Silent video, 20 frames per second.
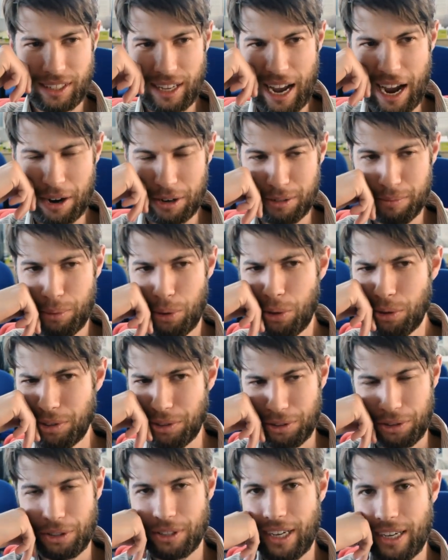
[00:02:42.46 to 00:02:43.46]
are
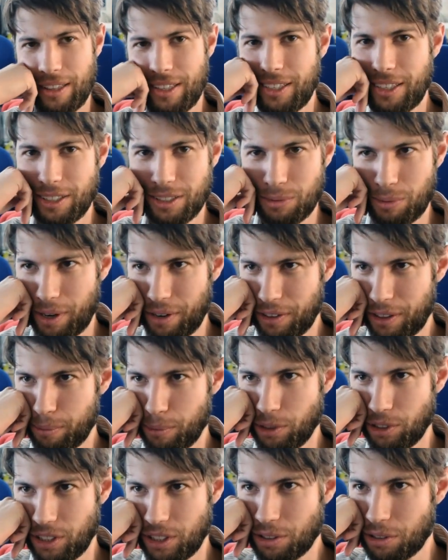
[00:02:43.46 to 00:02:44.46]
important because I think it's one of the
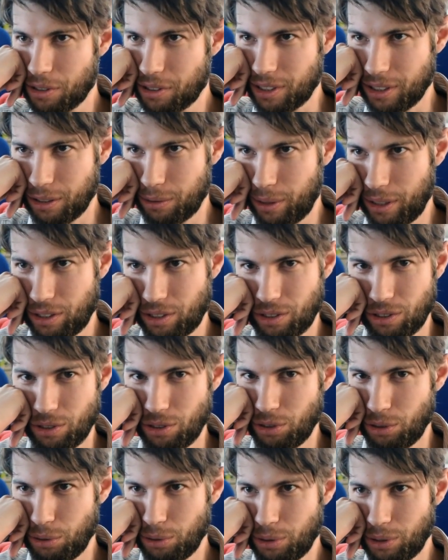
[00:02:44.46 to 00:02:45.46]
most interesting
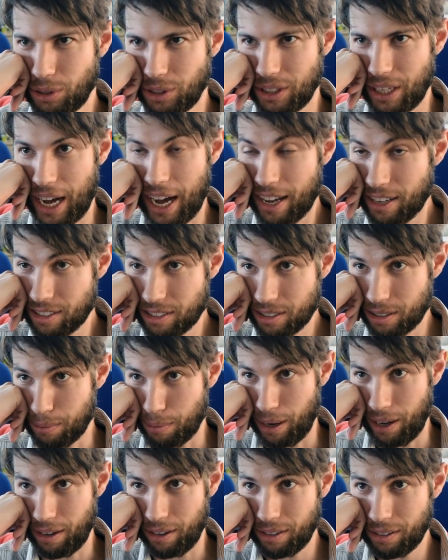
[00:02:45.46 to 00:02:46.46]
questions you can ask
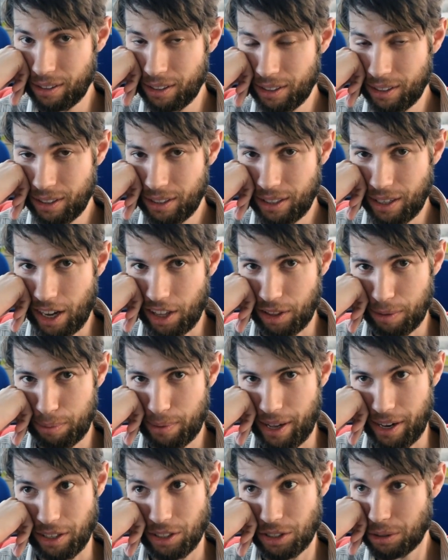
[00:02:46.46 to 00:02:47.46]
about other
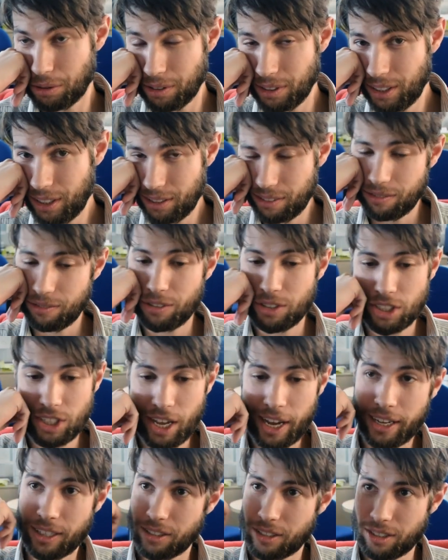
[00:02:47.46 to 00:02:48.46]
planets, or indeed in
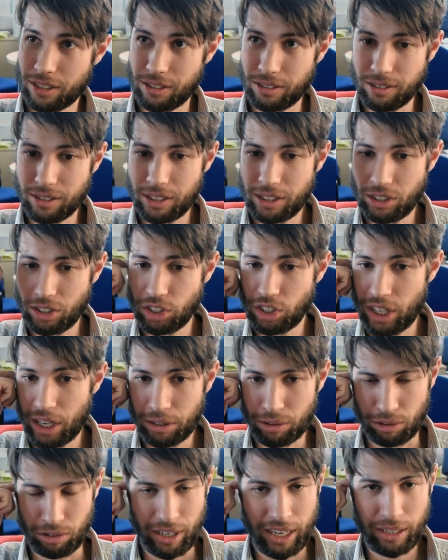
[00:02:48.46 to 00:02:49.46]
science in
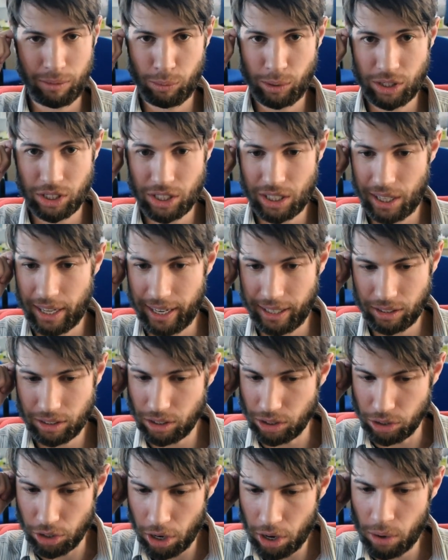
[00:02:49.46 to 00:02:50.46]
general, right? We'd just like
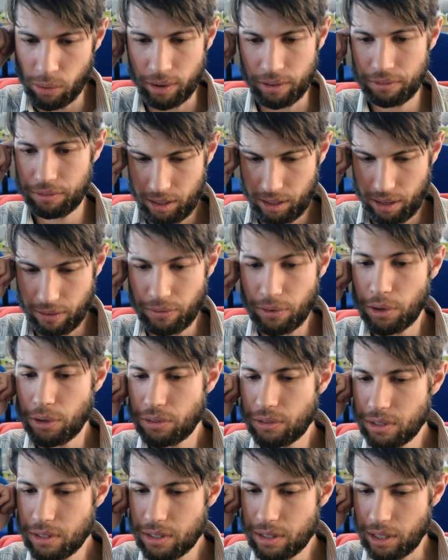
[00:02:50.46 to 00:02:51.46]
to know if
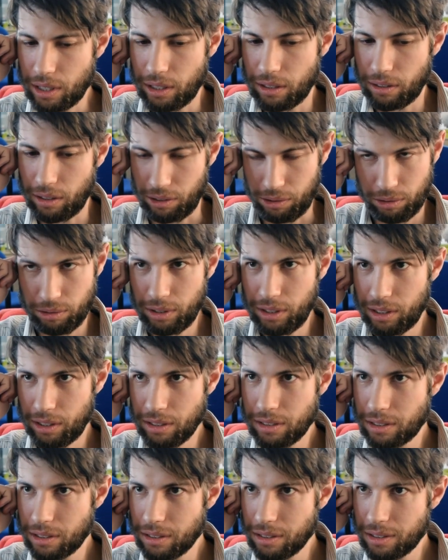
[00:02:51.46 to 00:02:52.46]
Earth is the only
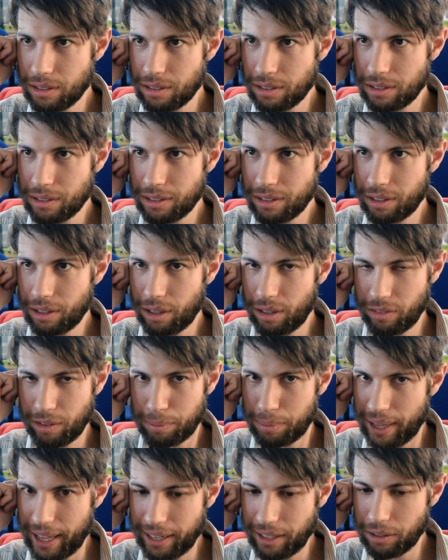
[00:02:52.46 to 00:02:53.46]
instance of a
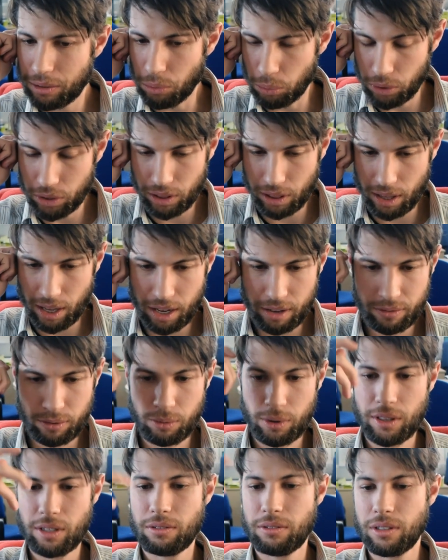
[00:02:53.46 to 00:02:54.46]
planet with life, or
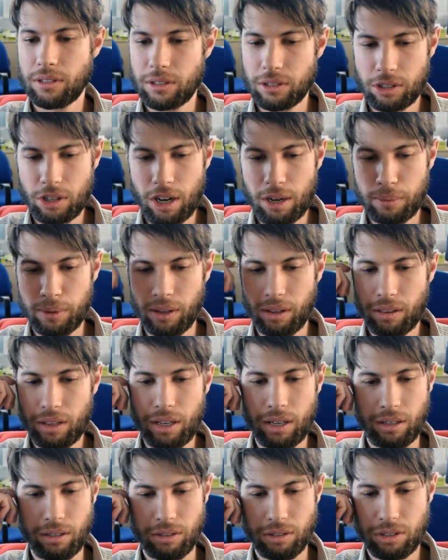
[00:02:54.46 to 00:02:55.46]
whether it's a common
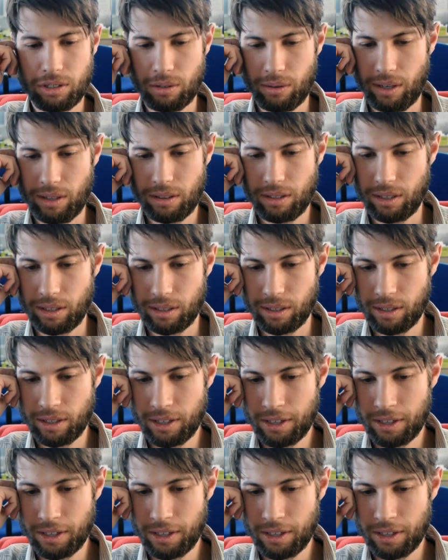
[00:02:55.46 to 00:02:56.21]
thing. And so I think